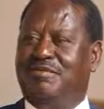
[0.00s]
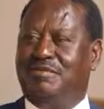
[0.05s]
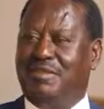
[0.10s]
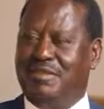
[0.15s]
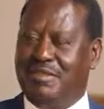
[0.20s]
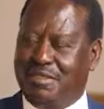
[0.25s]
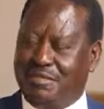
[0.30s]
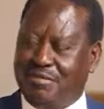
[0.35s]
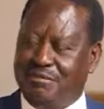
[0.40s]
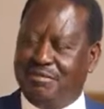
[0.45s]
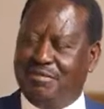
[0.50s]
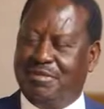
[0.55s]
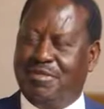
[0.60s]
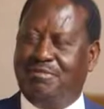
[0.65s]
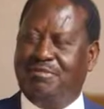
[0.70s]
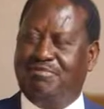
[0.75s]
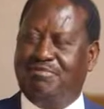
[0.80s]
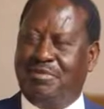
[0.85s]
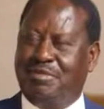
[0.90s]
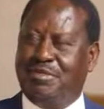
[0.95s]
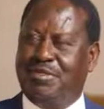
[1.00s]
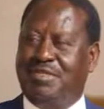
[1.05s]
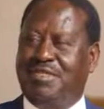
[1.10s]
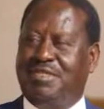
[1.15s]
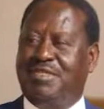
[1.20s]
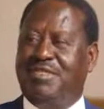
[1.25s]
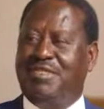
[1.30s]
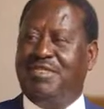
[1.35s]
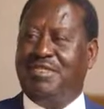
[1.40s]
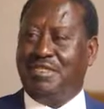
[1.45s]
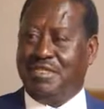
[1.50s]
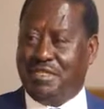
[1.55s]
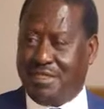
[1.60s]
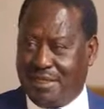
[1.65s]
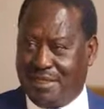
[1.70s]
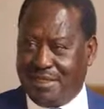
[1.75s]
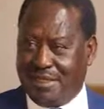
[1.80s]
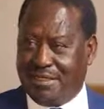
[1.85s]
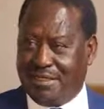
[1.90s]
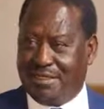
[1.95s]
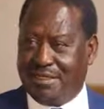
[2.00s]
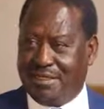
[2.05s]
very important agenda